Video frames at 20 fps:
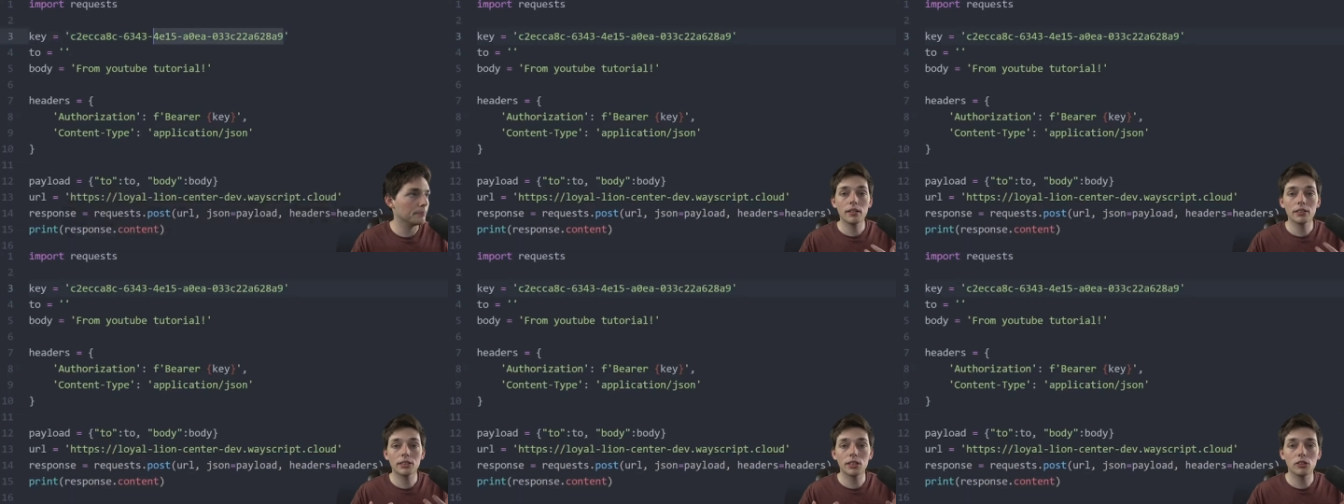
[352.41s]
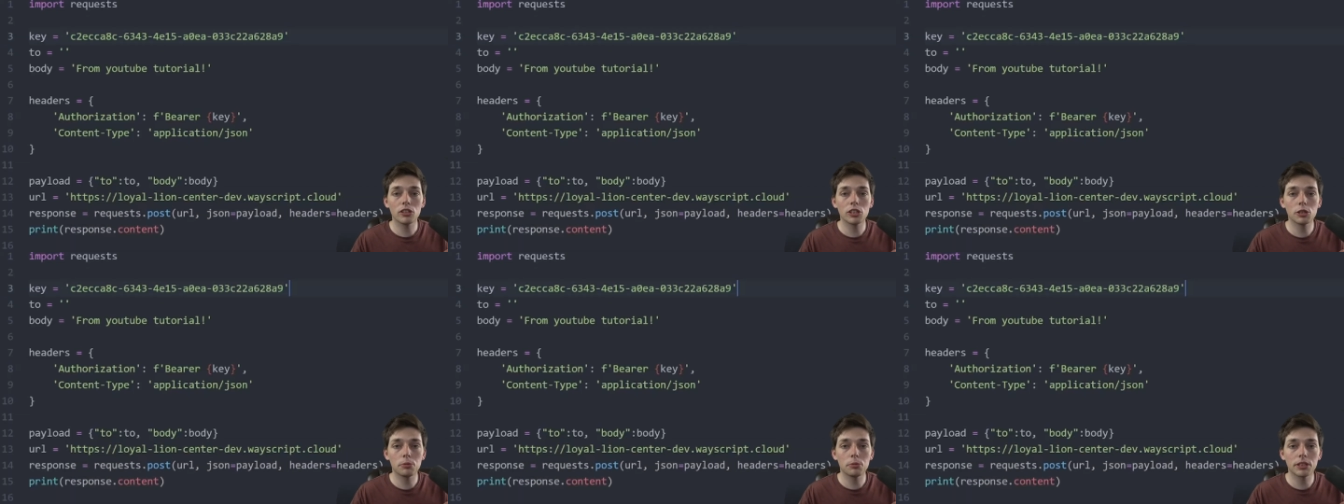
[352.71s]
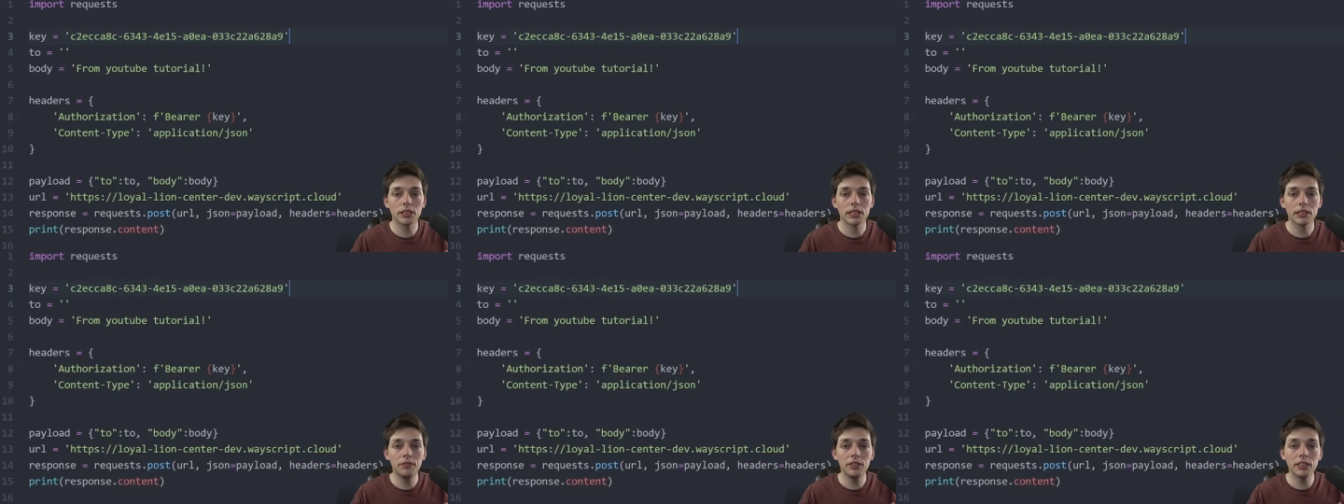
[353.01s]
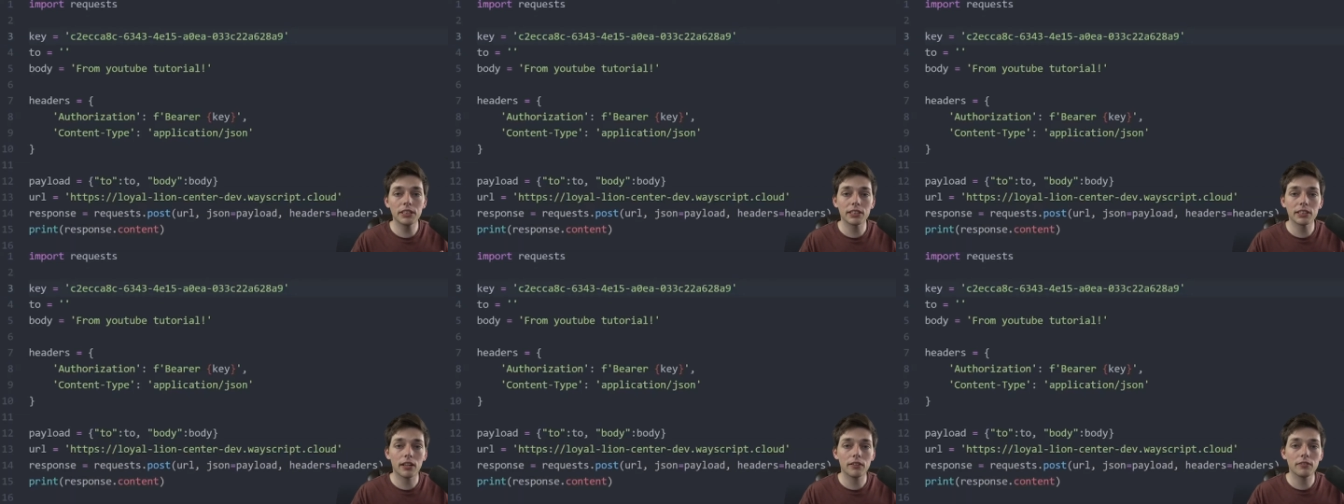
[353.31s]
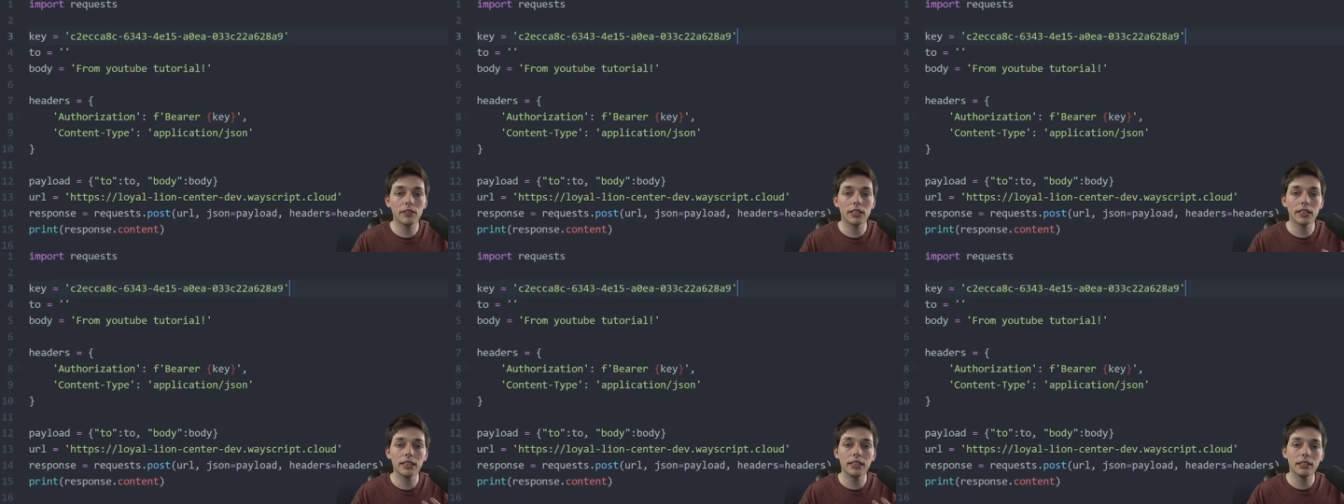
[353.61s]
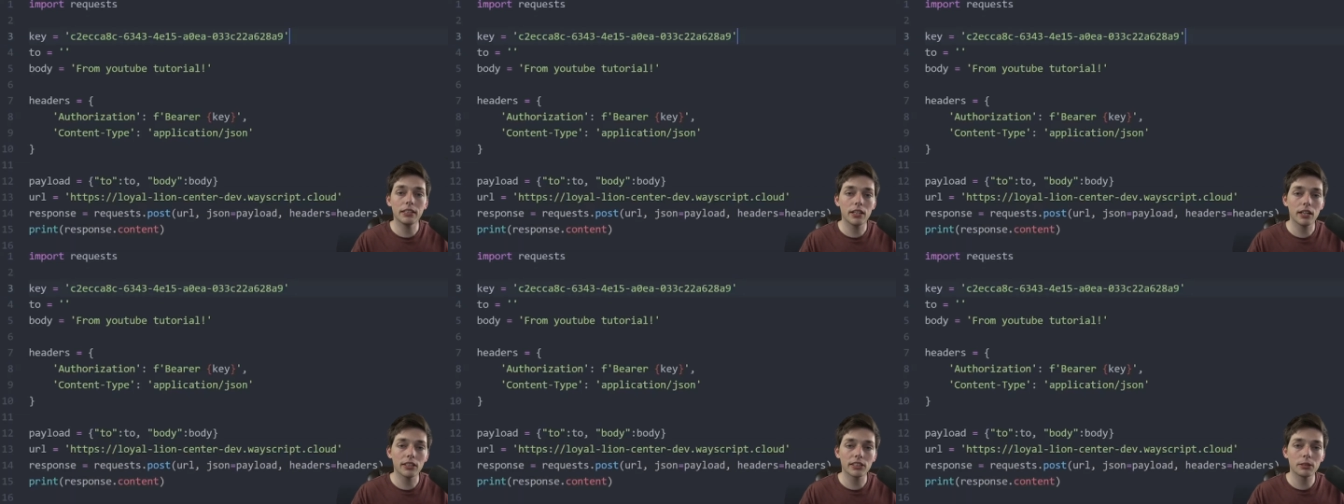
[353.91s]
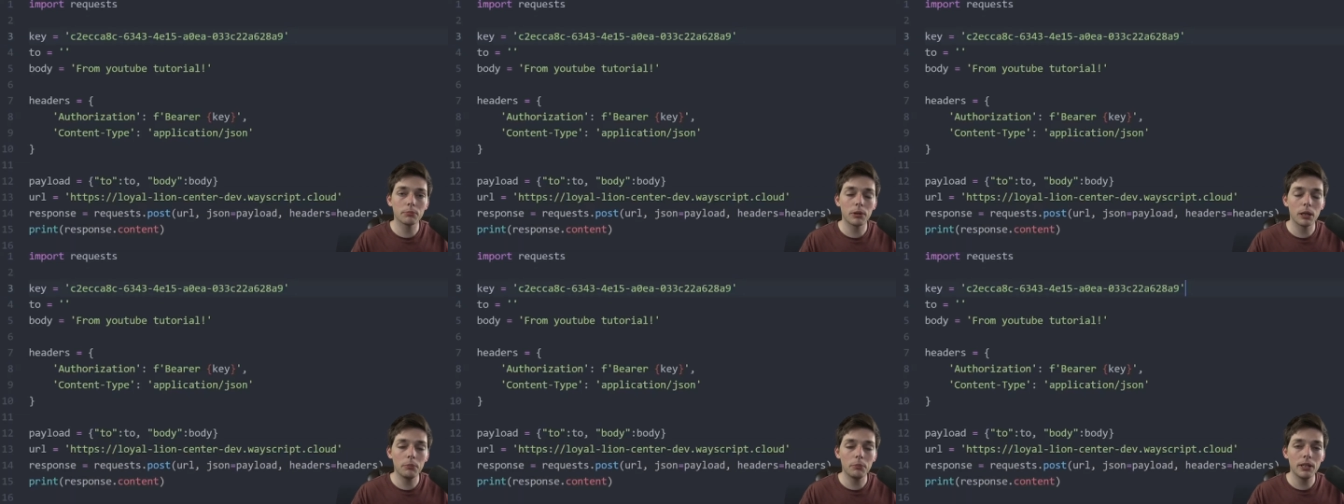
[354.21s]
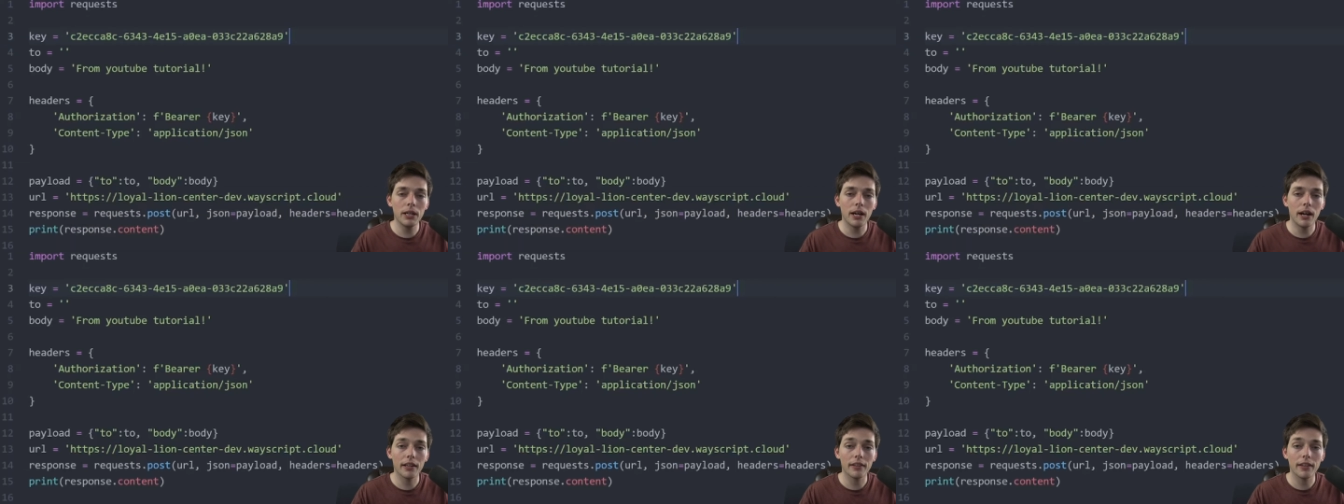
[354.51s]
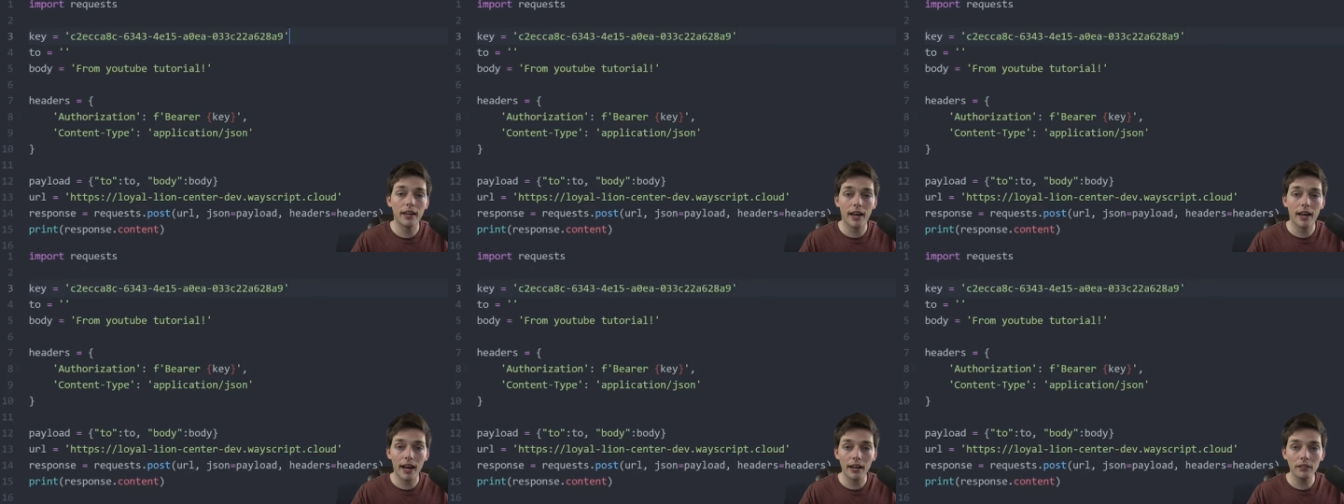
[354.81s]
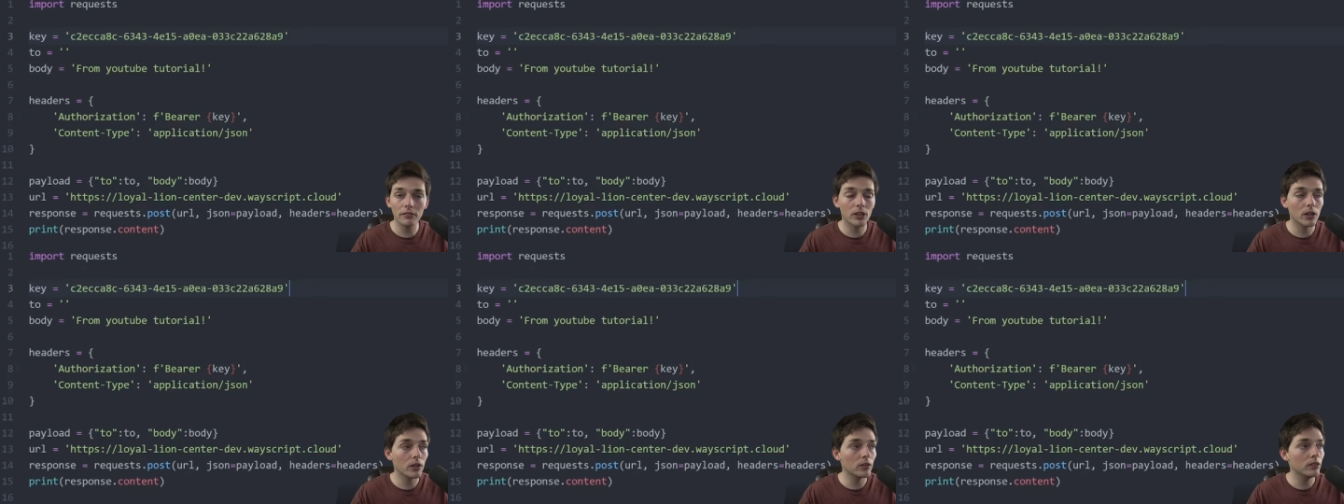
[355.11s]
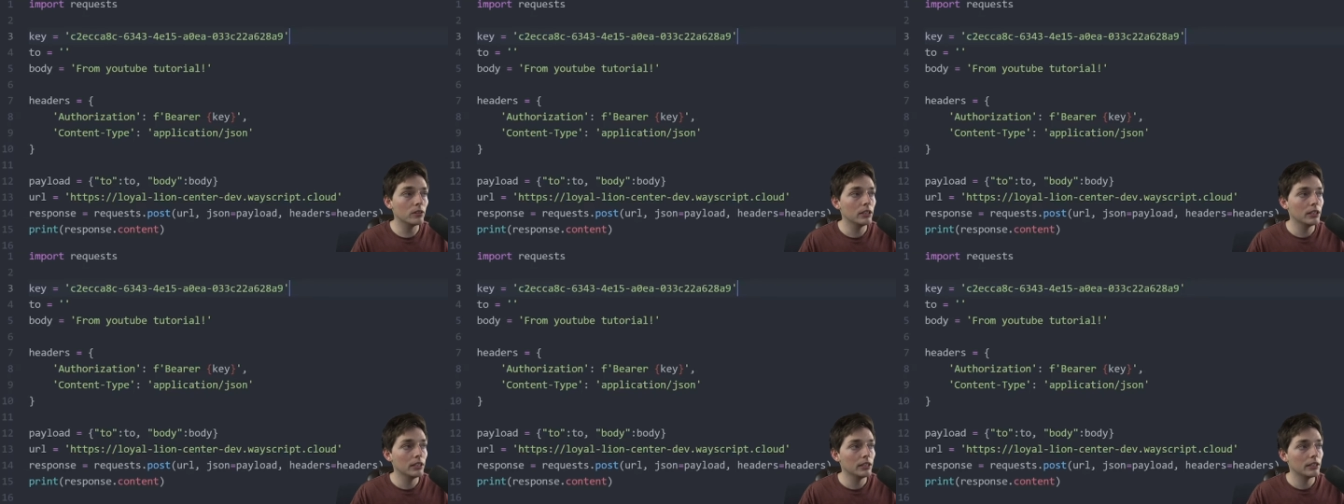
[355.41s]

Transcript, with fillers: So the specifics of the custom API that I wrote